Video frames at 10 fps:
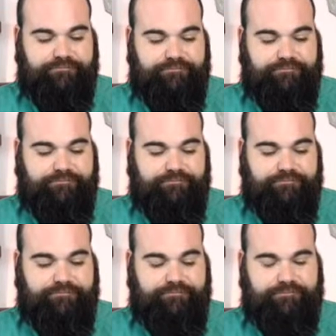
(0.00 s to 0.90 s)

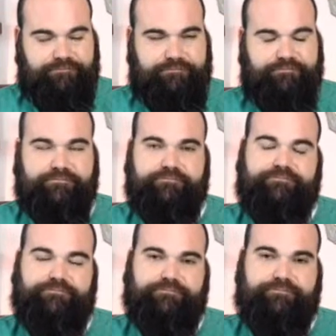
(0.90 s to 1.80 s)

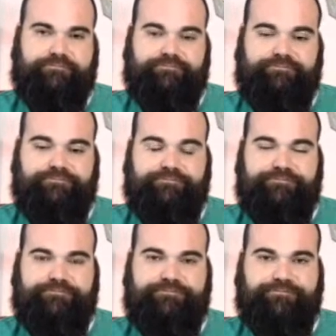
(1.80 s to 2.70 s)

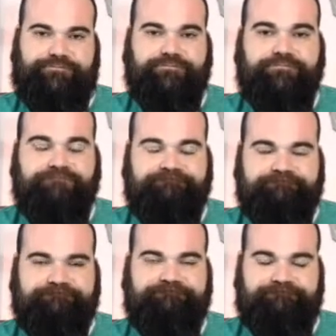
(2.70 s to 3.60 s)

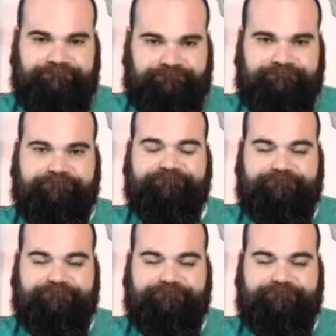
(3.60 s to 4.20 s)
[no speech]